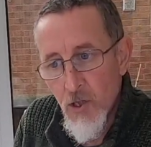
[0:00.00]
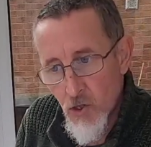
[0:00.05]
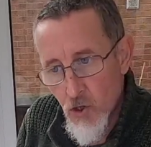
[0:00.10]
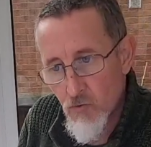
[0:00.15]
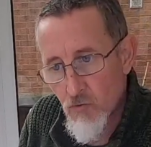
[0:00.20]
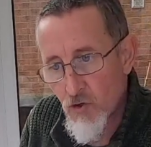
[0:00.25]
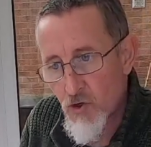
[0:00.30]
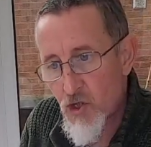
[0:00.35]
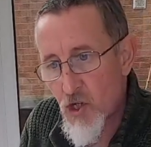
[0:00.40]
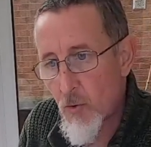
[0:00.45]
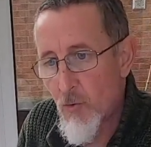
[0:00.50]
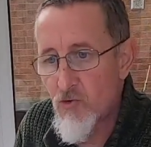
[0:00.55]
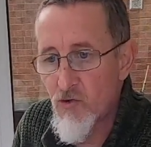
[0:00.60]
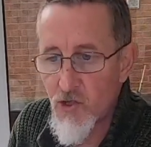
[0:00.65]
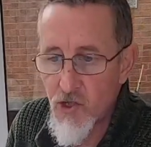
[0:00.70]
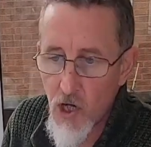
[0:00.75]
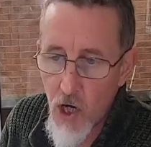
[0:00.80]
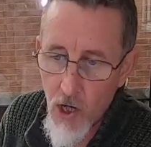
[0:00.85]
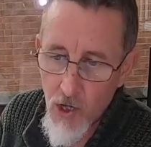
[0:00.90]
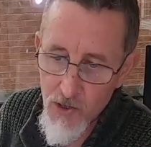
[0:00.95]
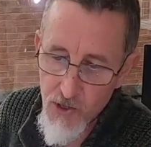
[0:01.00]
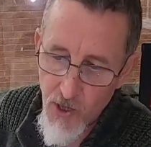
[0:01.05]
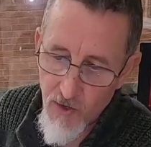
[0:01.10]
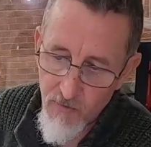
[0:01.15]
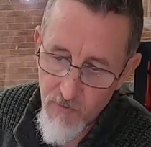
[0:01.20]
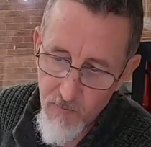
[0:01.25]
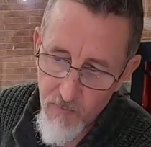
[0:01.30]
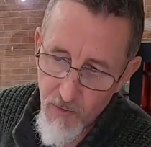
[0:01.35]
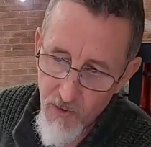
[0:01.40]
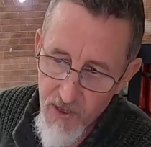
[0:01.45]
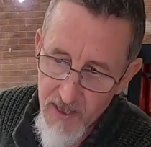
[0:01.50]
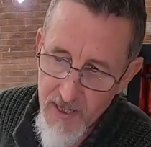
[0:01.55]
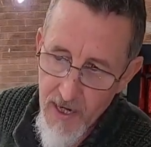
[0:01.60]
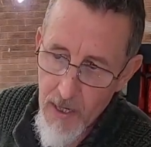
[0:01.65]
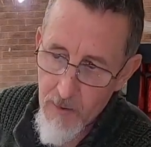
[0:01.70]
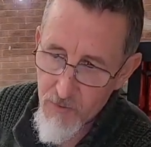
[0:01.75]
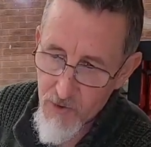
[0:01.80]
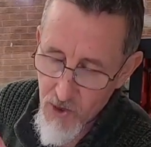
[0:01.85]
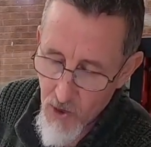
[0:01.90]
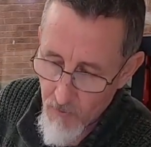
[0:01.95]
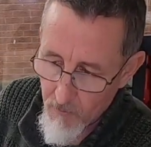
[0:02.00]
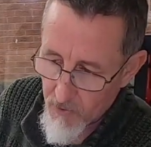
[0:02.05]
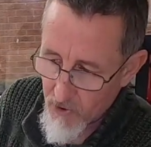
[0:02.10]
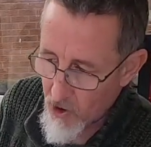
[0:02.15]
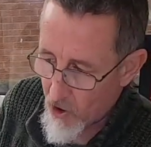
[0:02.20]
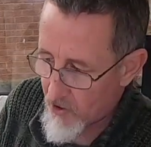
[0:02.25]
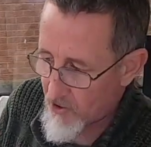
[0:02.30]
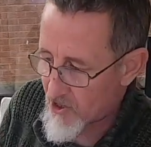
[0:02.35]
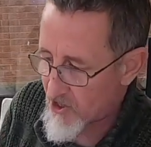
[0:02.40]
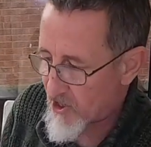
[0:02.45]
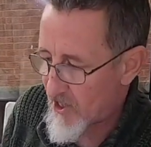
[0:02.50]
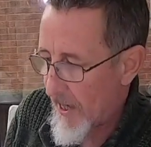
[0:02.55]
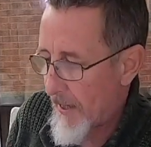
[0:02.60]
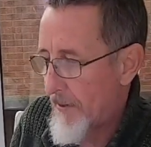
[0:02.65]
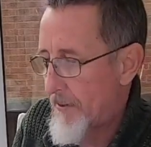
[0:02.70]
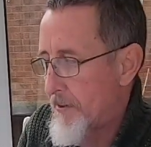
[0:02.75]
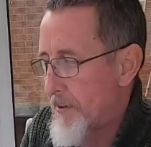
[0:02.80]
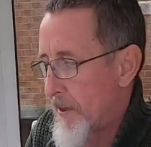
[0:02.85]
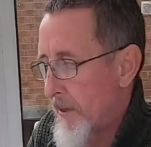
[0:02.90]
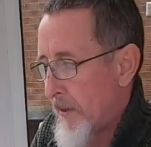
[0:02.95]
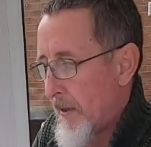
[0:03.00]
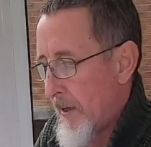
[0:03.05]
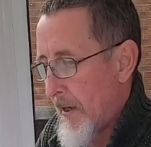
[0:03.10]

Just run 200 yards off, put the caps on, put it on the stand.